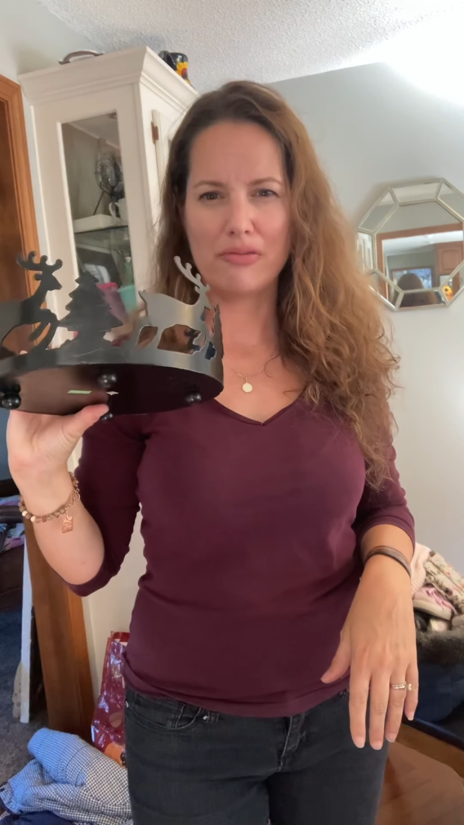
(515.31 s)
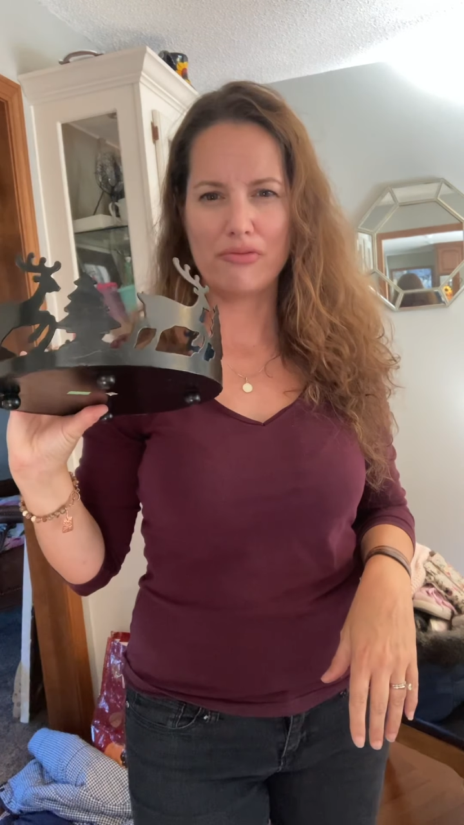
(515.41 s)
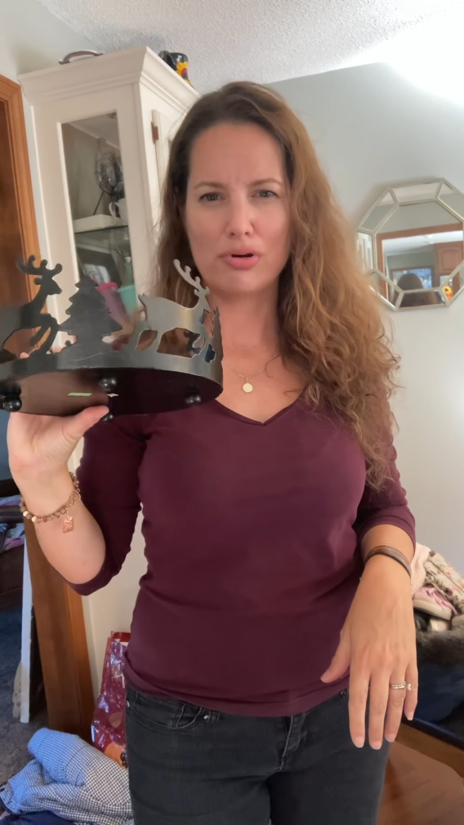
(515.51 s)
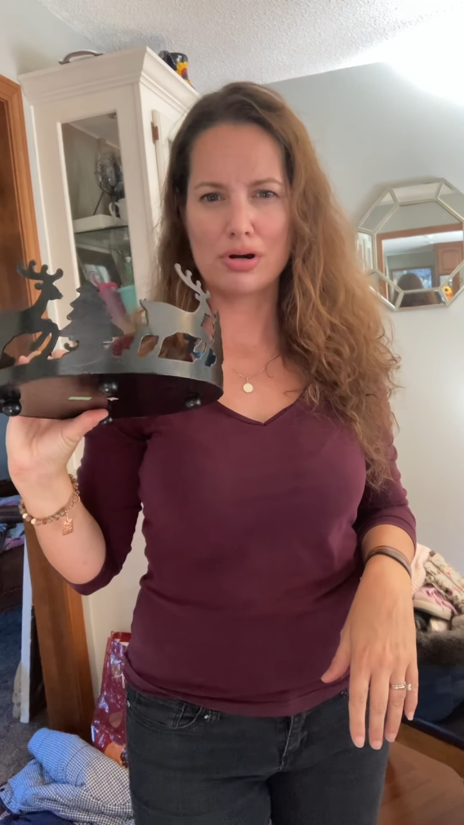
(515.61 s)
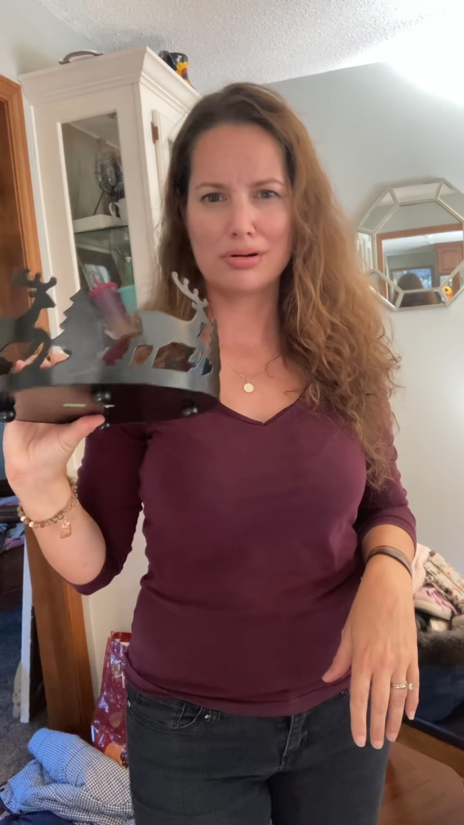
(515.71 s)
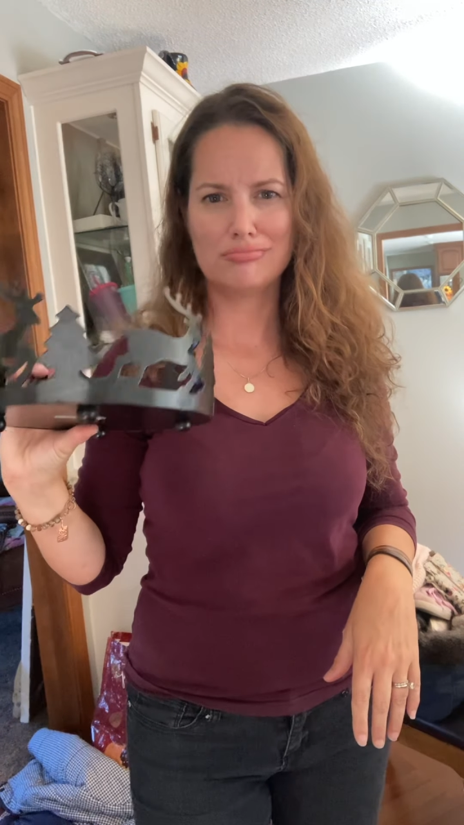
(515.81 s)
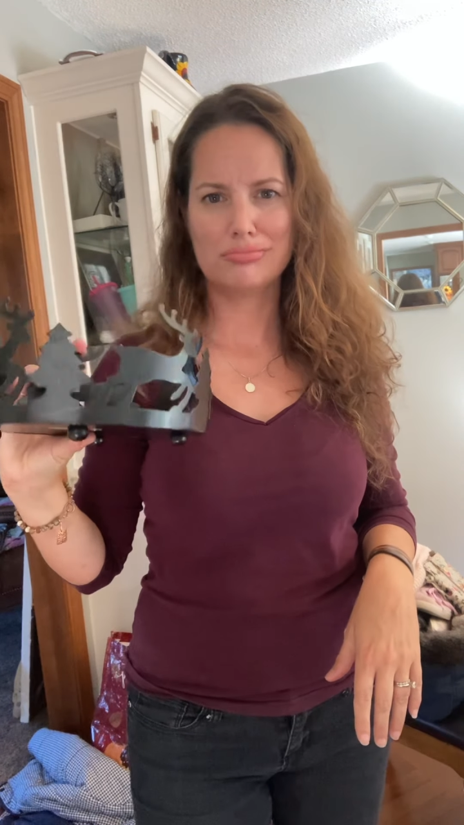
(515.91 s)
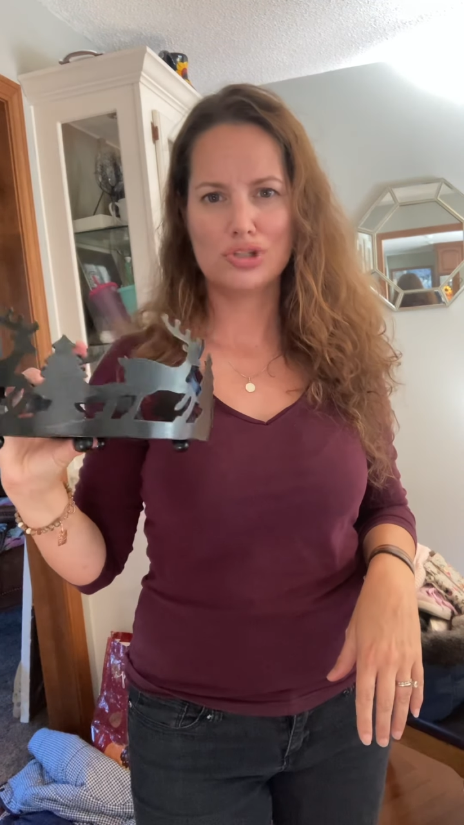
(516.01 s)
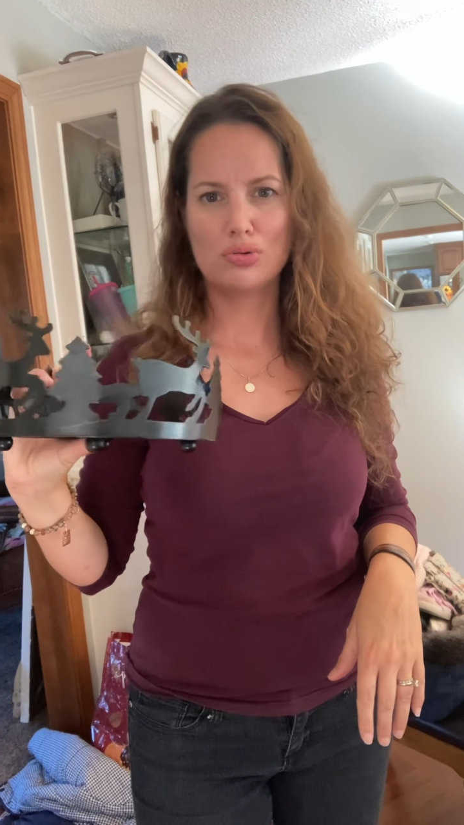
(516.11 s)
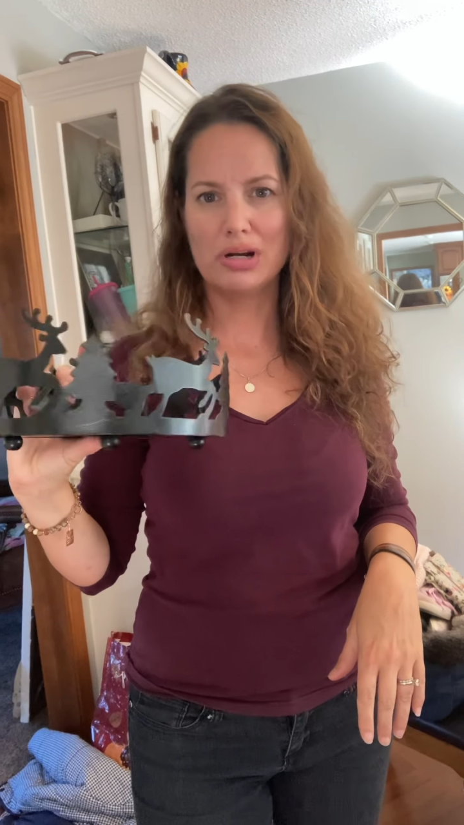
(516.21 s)
for
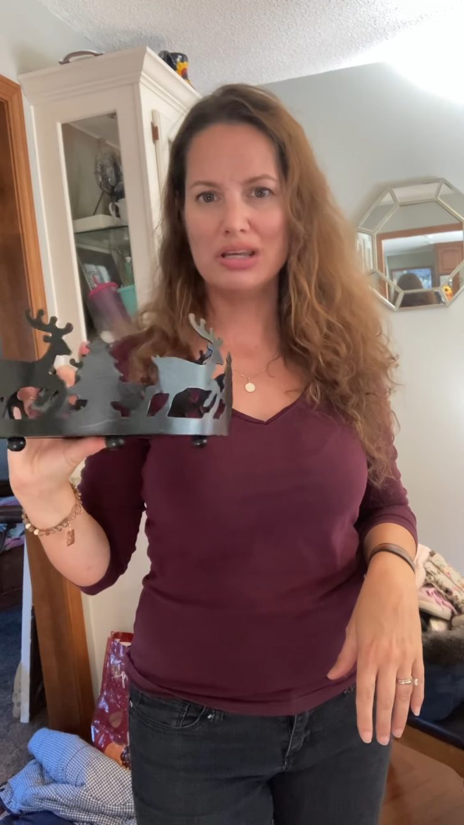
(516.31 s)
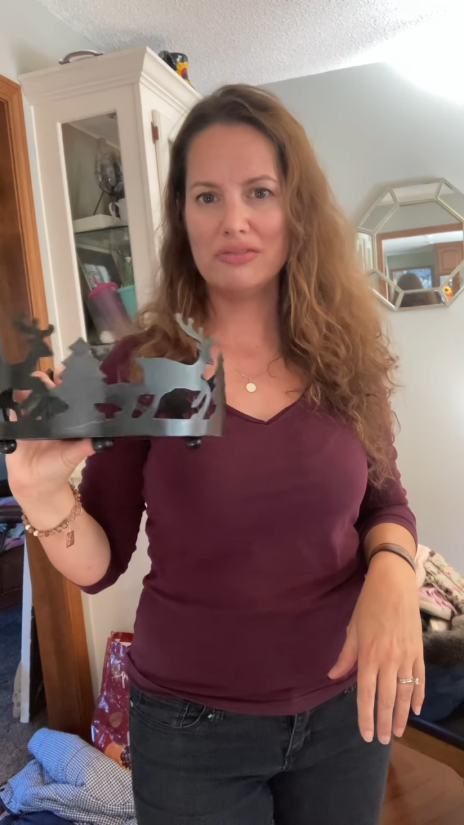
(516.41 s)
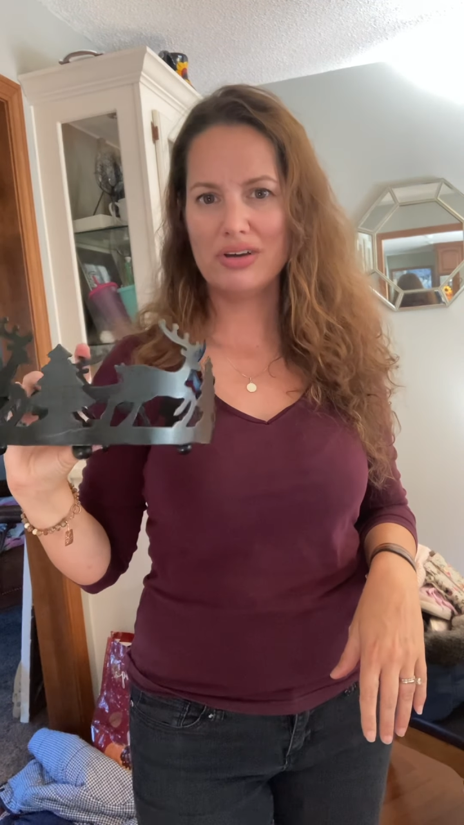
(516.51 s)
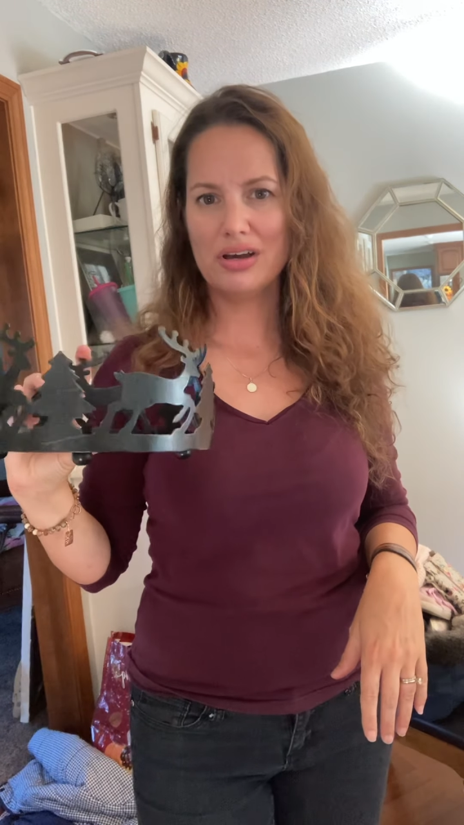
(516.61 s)
25.